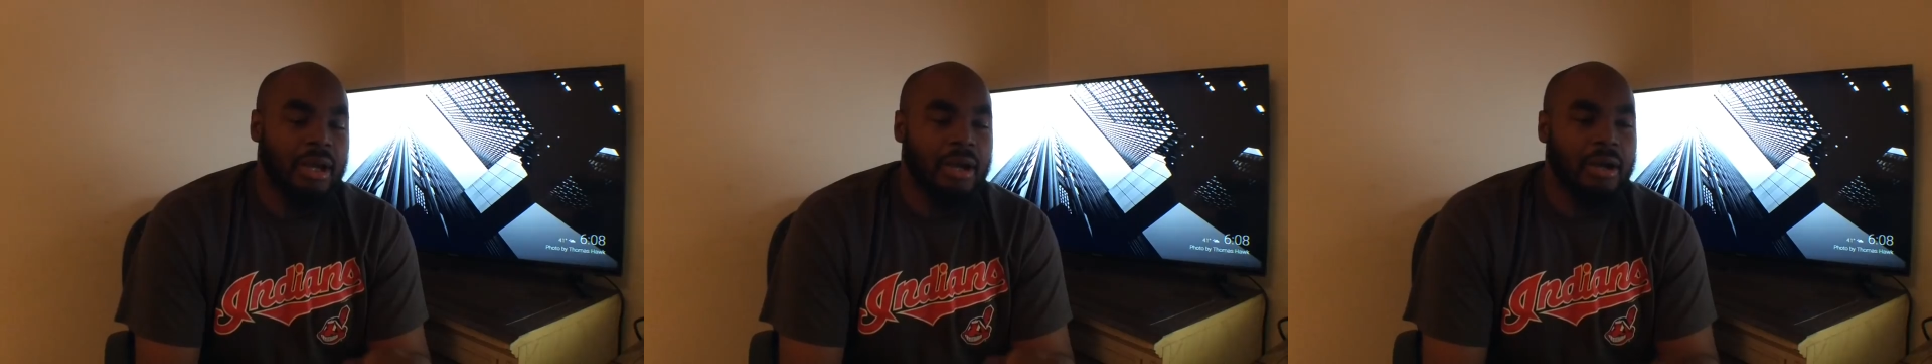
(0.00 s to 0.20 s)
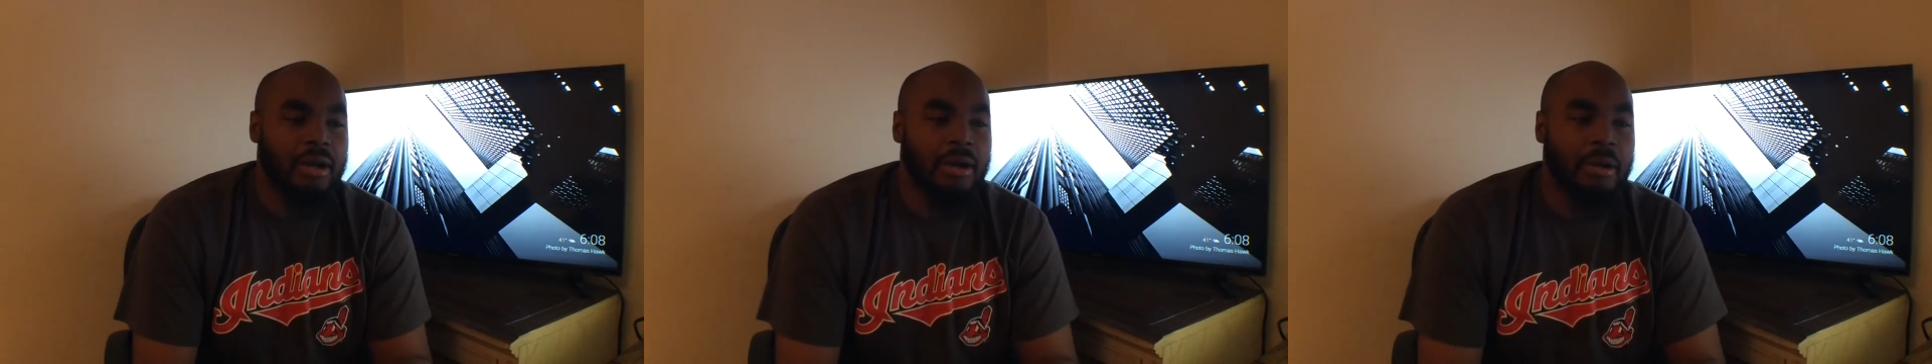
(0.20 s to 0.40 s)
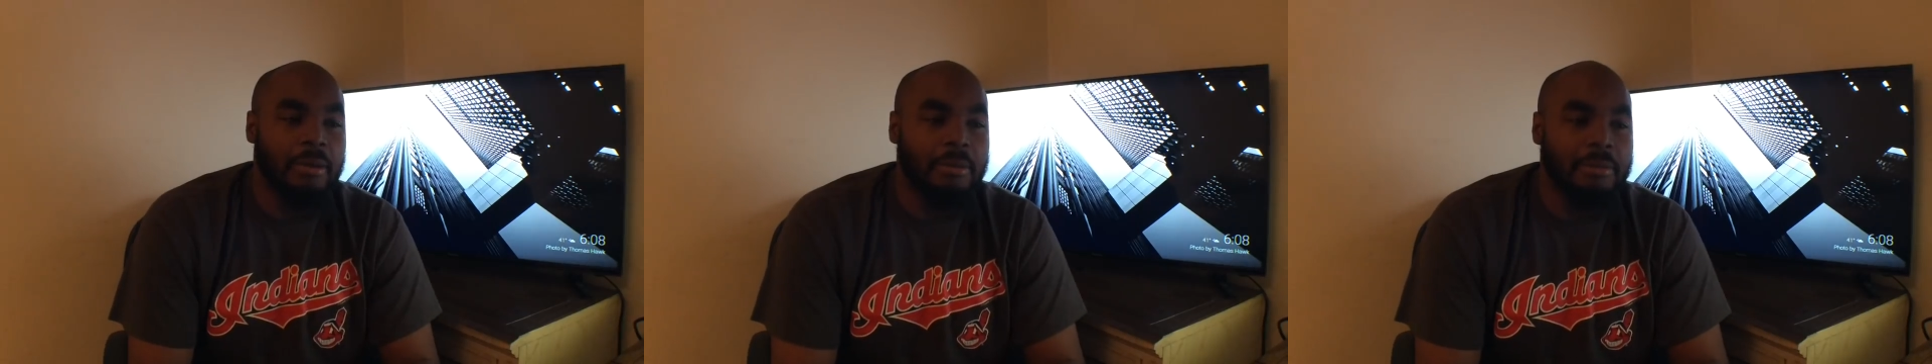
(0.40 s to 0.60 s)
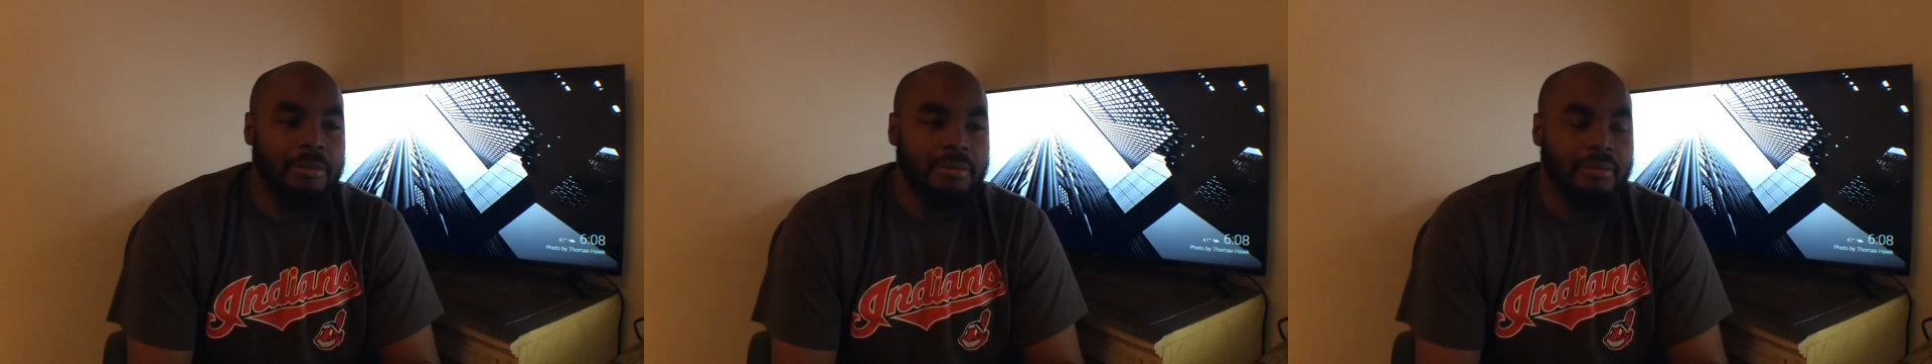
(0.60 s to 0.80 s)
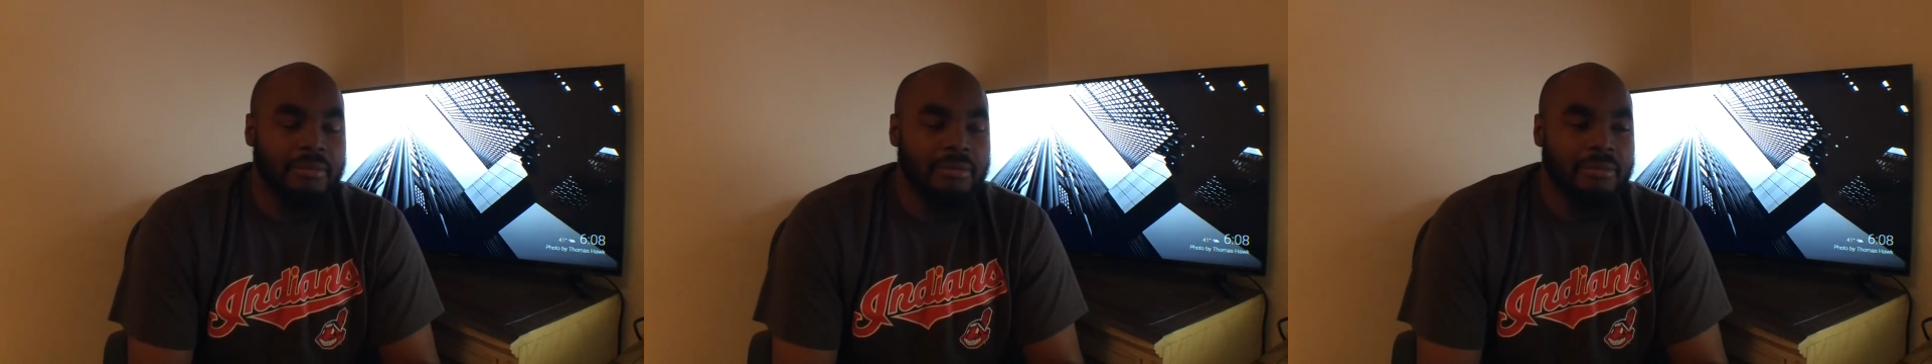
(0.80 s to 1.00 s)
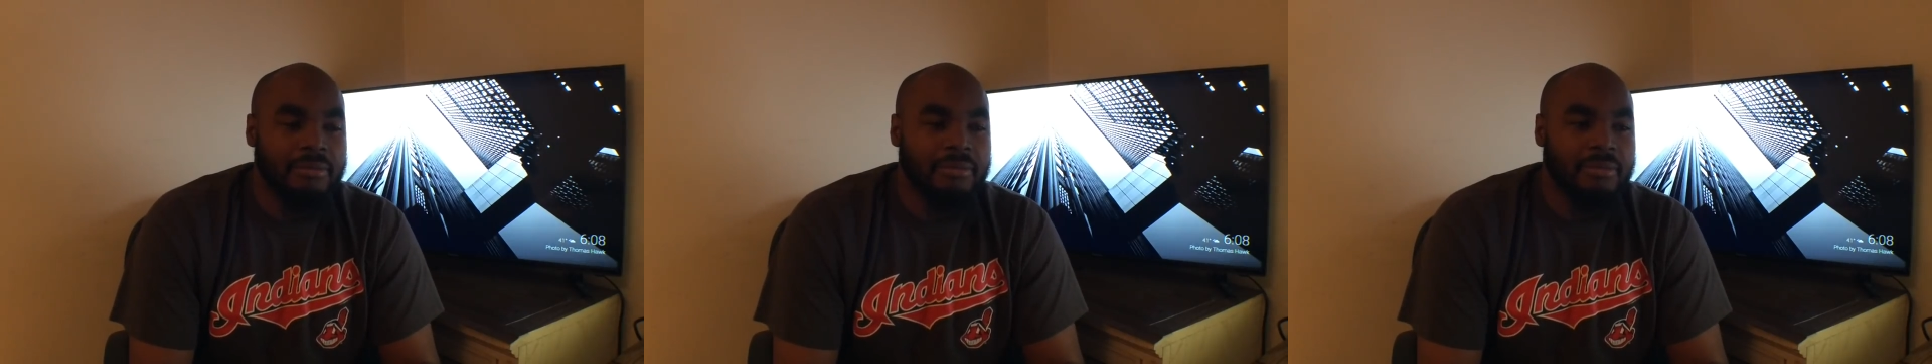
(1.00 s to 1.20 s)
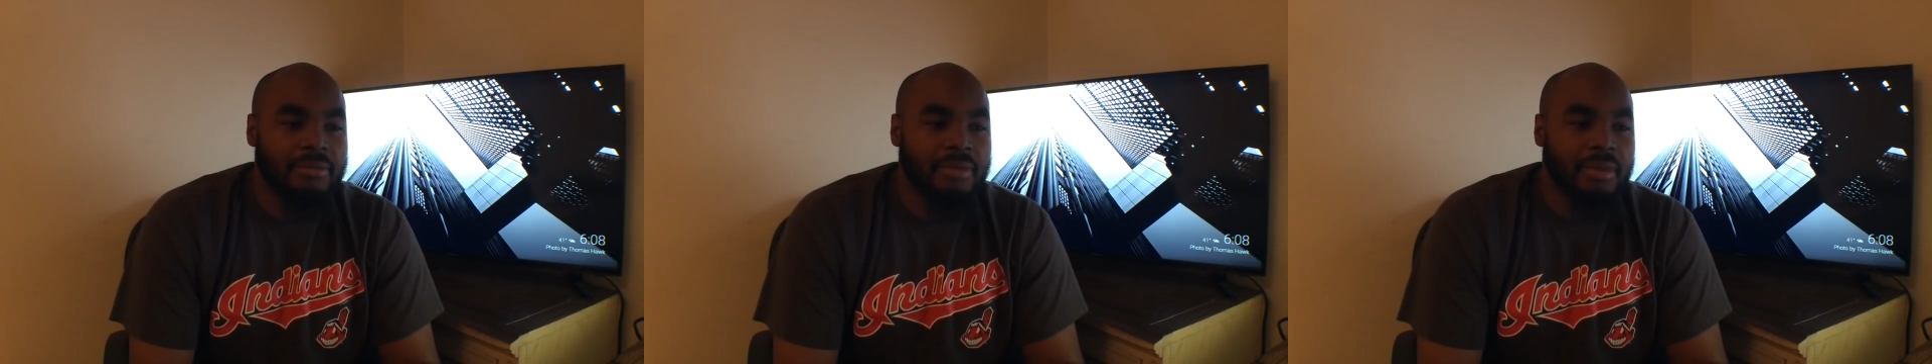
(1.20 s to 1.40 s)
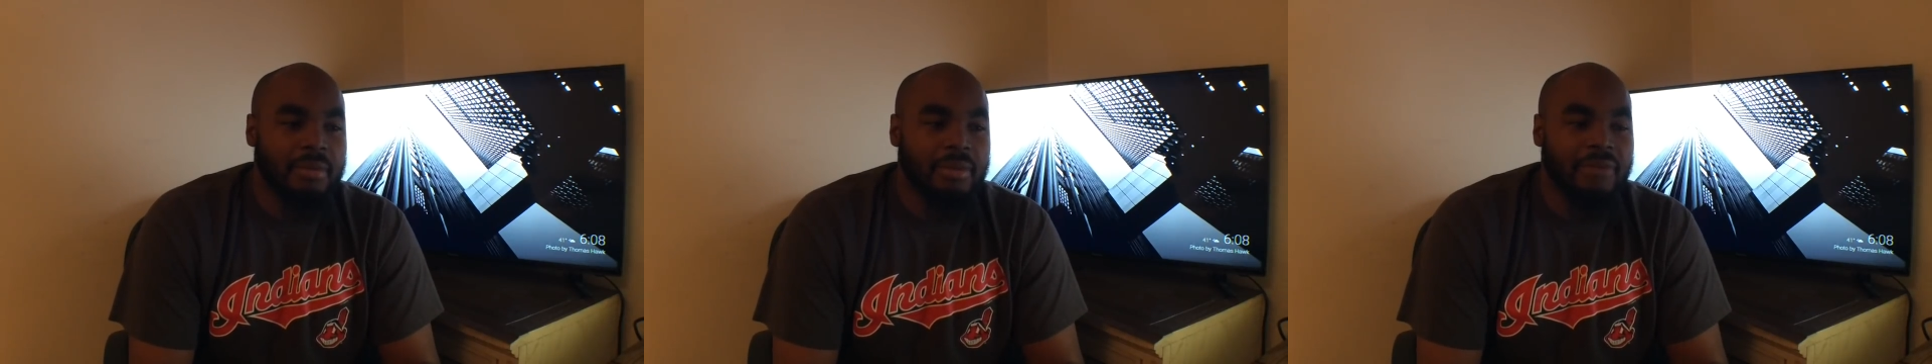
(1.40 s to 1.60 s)
Um,
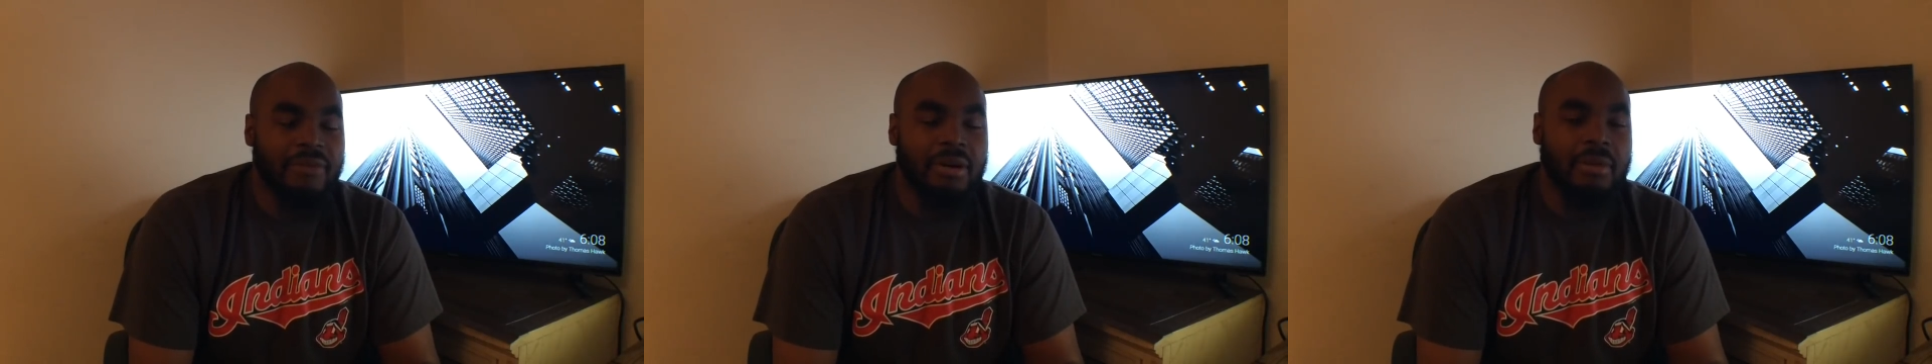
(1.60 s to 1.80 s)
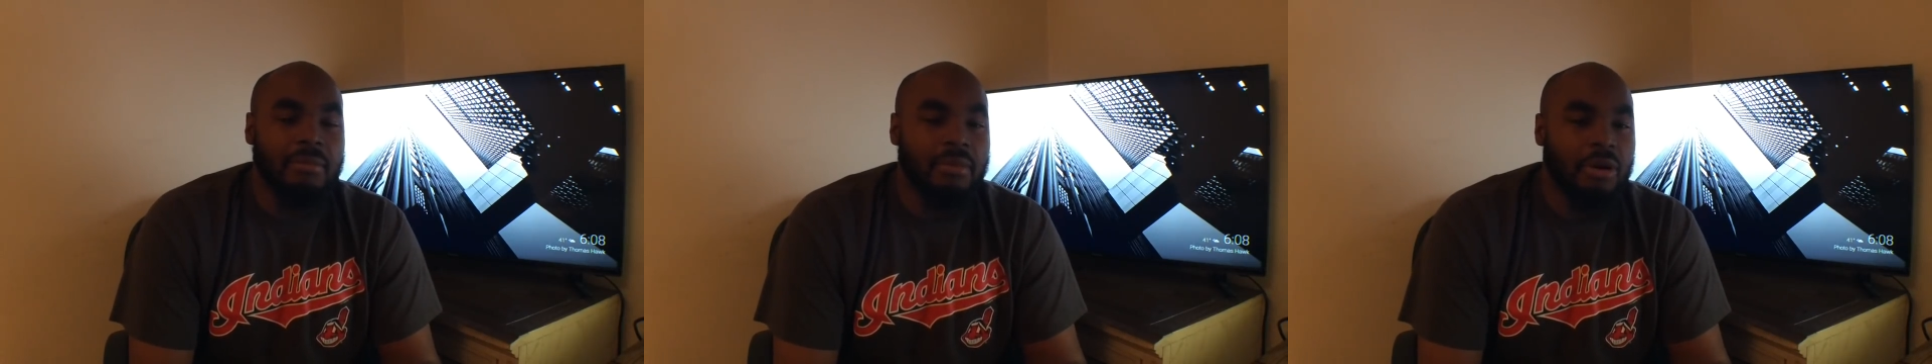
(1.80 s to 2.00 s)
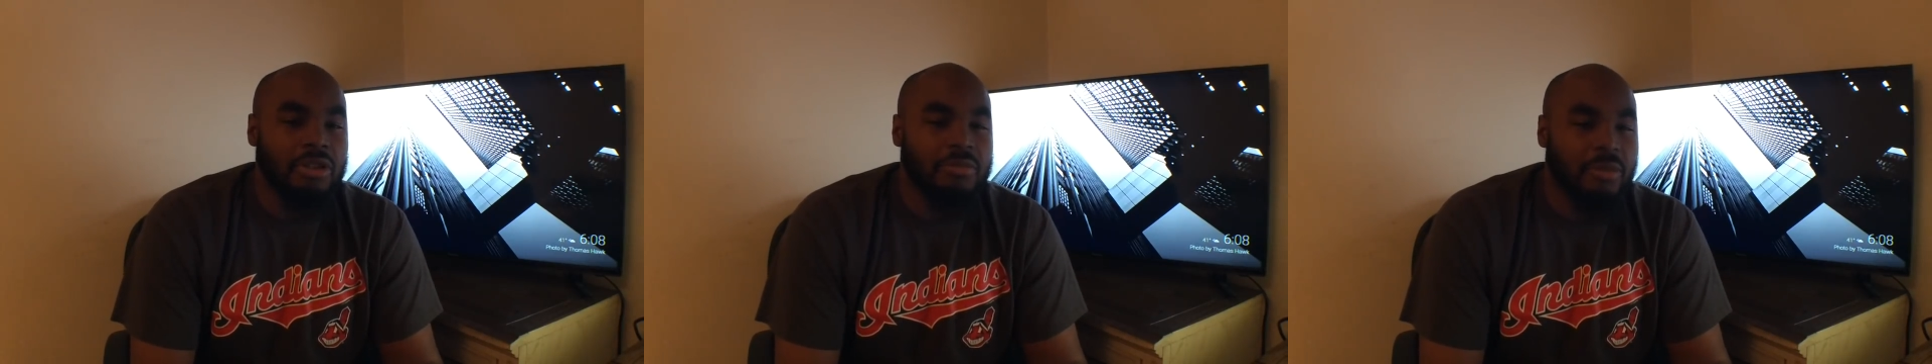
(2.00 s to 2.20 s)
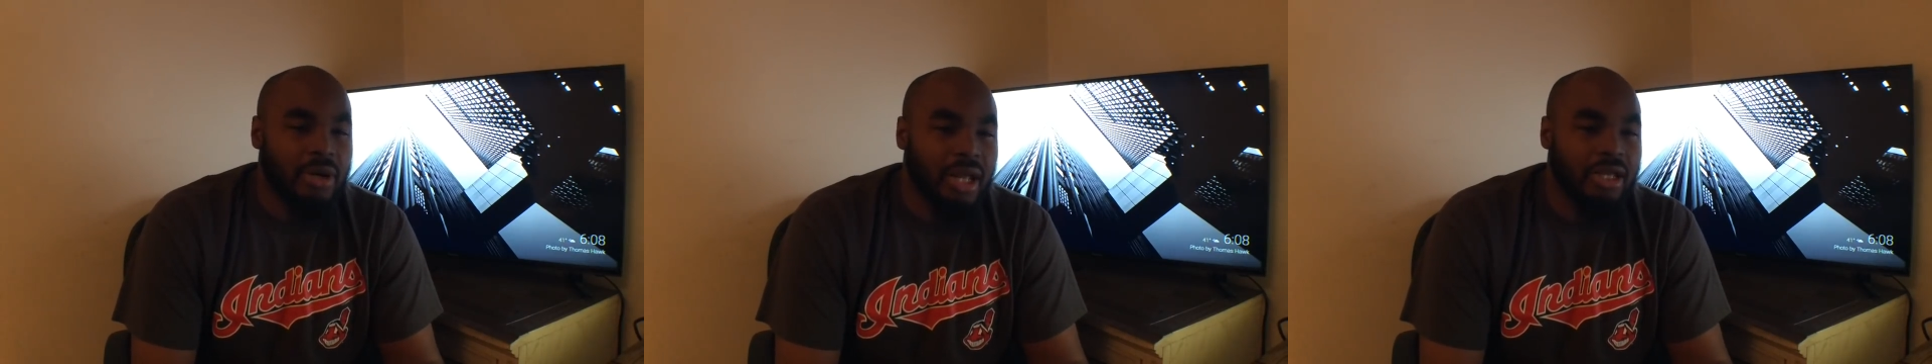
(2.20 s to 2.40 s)
but for the most part,